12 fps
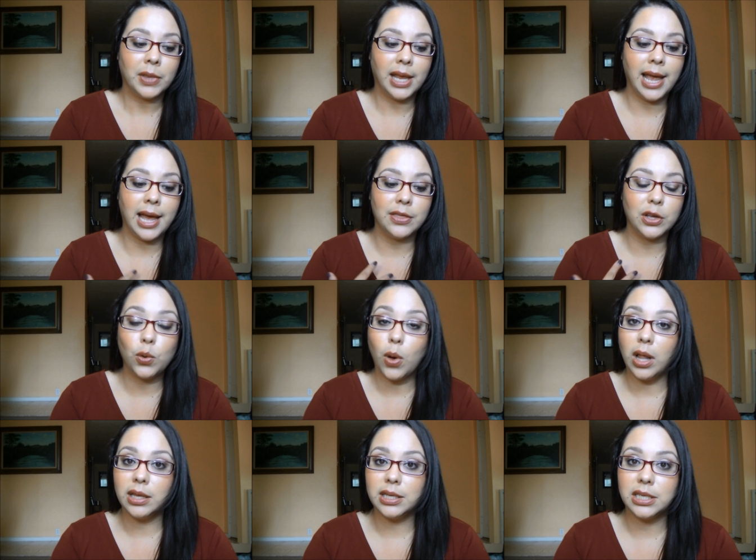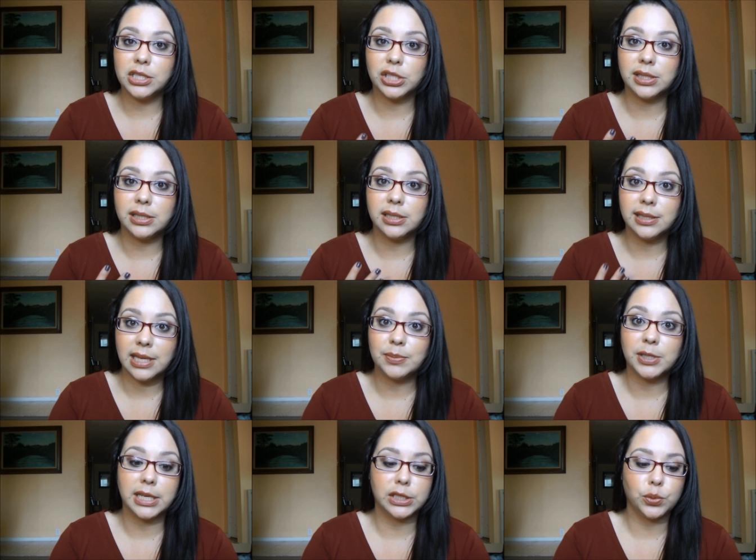and the quality just
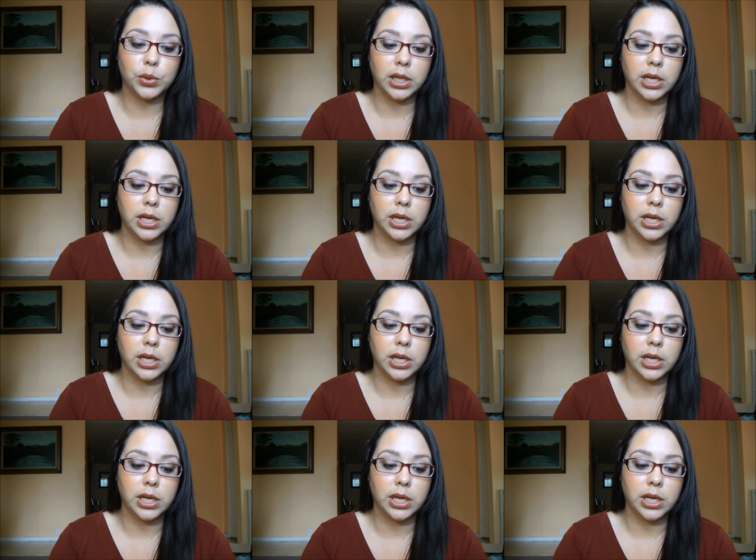seems like it's really